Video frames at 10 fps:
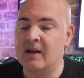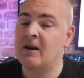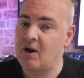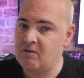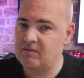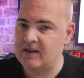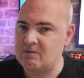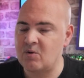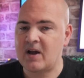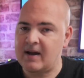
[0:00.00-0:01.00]
and hopefully
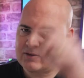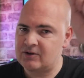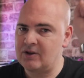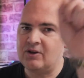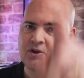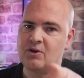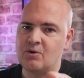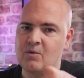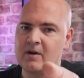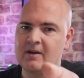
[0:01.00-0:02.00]
we'll catch
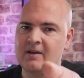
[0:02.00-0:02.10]
you